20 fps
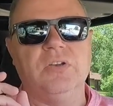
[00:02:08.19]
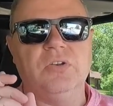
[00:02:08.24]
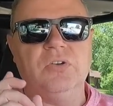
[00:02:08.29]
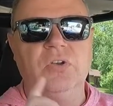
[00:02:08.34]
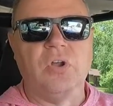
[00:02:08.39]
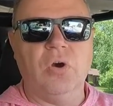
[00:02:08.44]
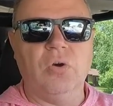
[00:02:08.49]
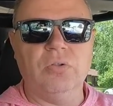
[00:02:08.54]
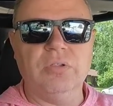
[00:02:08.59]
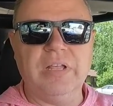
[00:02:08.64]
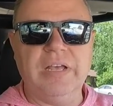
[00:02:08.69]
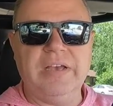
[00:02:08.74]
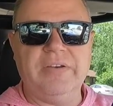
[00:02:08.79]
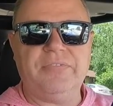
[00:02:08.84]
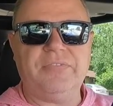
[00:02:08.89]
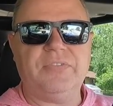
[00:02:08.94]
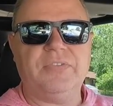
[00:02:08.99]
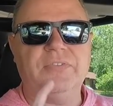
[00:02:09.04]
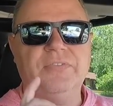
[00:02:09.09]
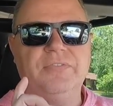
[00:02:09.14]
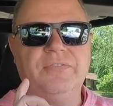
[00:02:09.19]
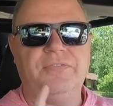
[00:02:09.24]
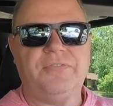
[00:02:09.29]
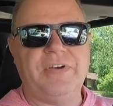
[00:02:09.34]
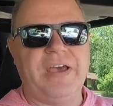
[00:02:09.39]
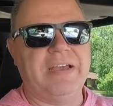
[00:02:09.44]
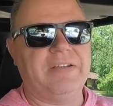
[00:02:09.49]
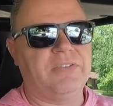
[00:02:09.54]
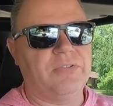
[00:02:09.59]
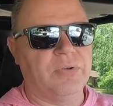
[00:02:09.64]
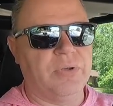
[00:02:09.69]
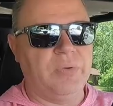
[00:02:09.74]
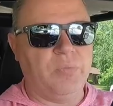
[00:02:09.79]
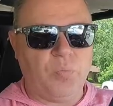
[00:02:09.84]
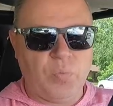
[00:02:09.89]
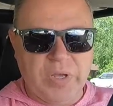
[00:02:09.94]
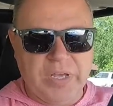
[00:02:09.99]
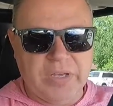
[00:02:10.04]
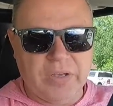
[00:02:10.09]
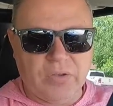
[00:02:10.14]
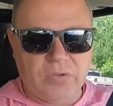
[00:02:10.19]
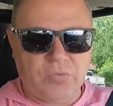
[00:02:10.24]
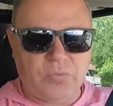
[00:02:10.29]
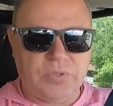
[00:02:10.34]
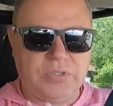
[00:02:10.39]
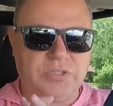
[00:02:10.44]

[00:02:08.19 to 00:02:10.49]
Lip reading: no lift, factory wheels,